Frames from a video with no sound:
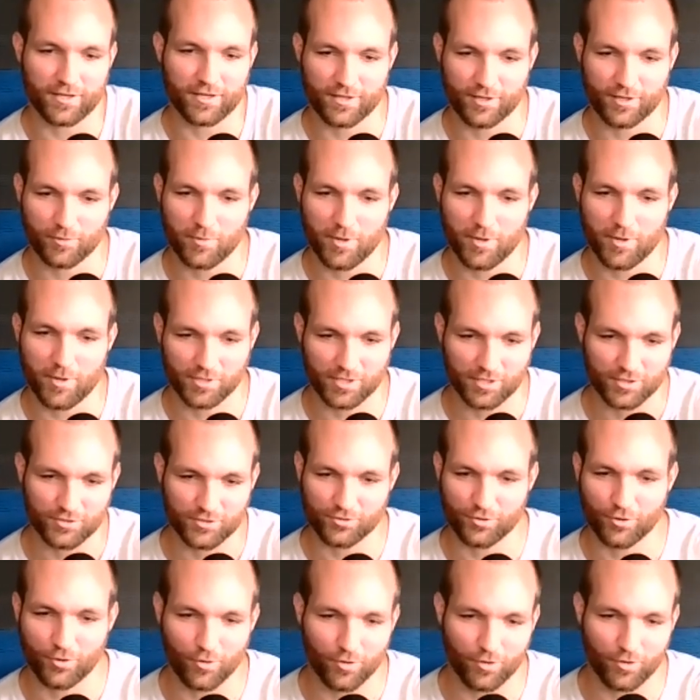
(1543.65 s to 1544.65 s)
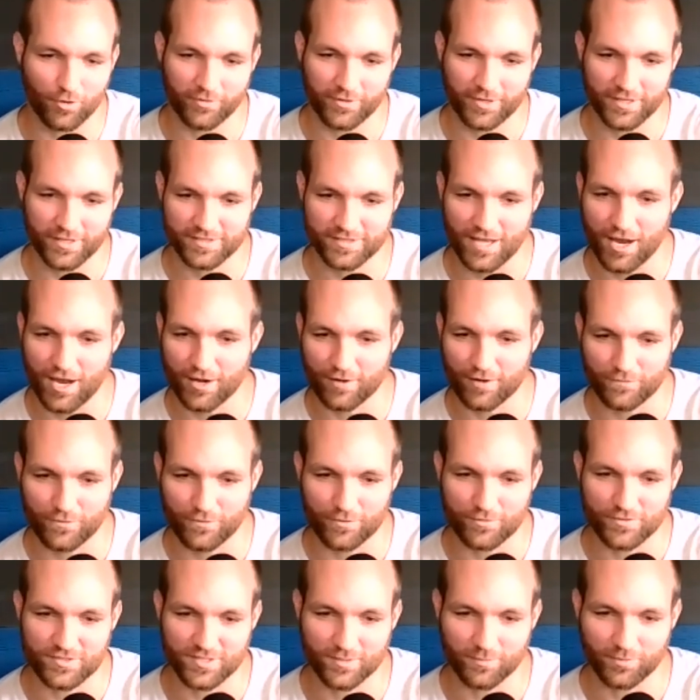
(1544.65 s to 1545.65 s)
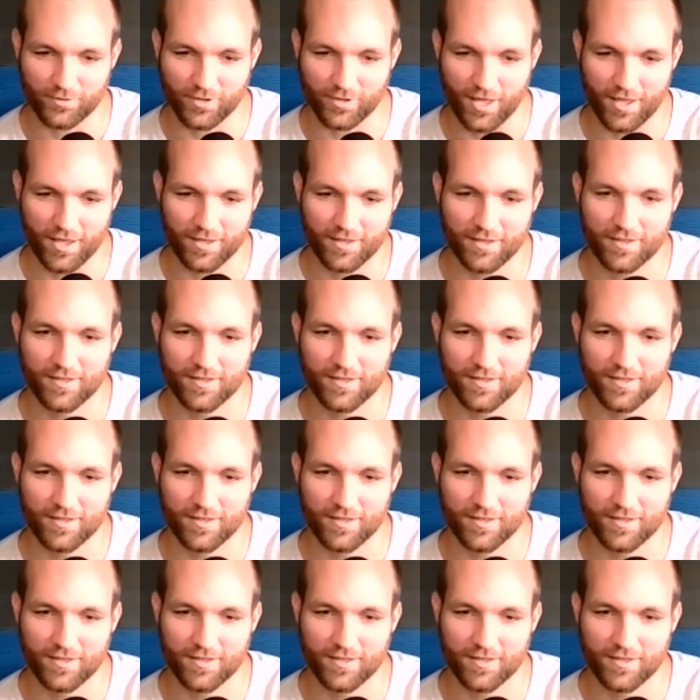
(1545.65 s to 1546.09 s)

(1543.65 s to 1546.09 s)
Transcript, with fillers: They're gonna be able to control the entire food supply.